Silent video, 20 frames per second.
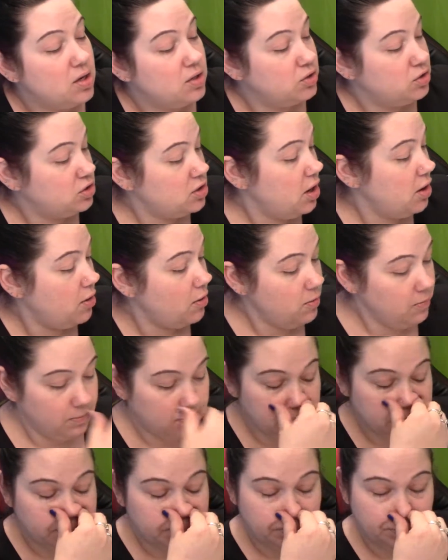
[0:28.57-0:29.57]
So,
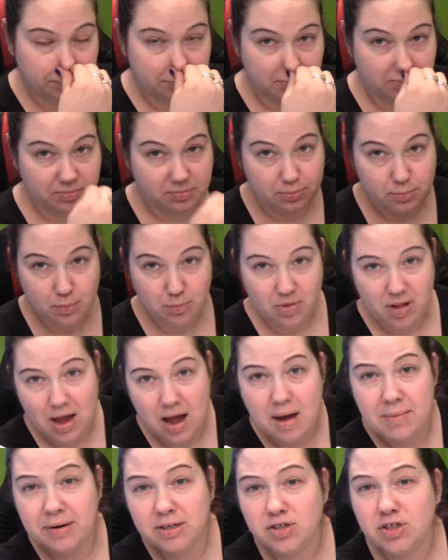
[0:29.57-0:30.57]

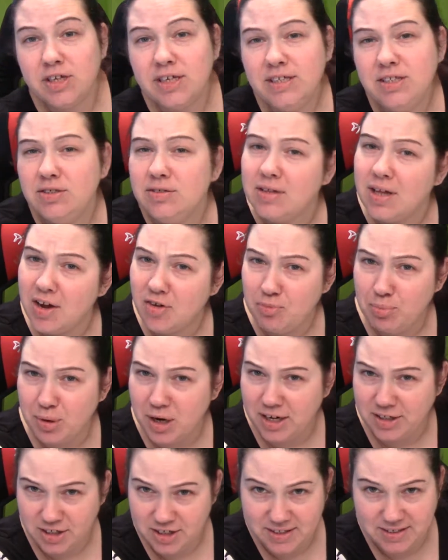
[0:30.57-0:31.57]
I'm going to try and do a lot of
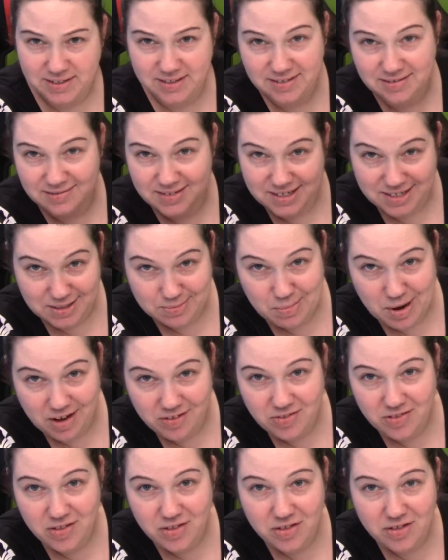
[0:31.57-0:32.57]
projects this
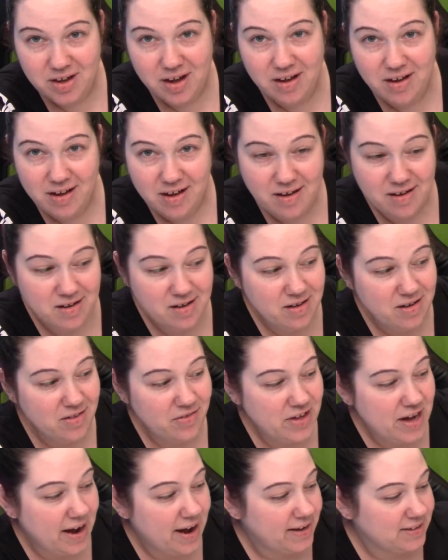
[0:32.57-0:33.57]
month
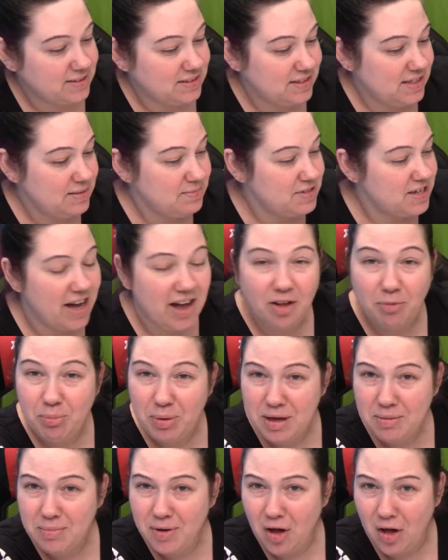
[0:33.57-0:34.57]
that seem to help
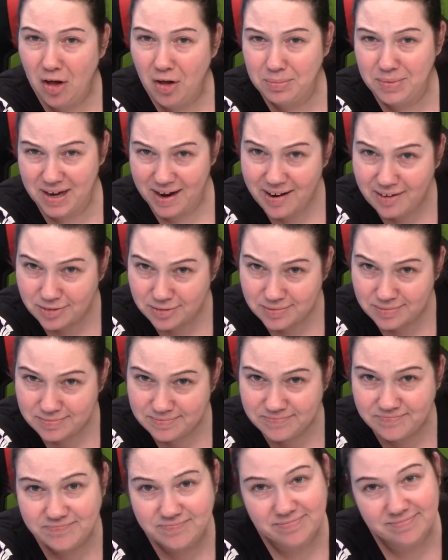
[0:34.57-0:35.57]
him calm down
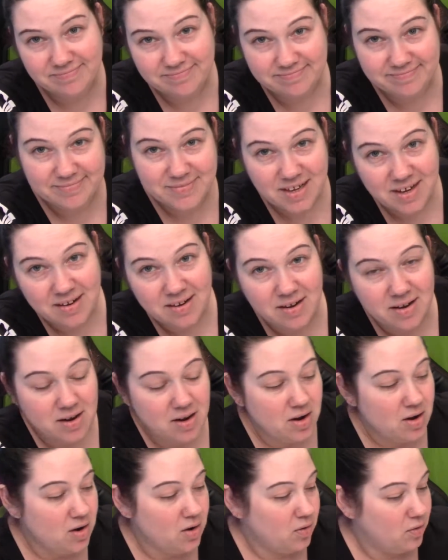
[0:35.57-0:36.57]

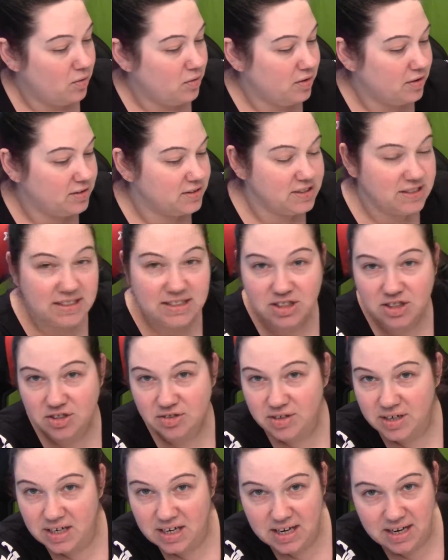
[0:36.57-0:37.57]
or
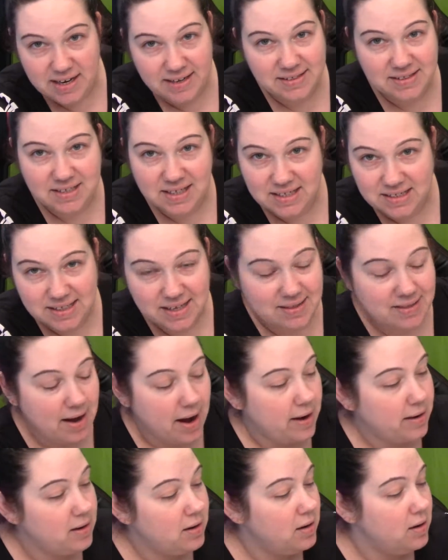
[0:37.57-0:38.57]
sensory needs, things like that.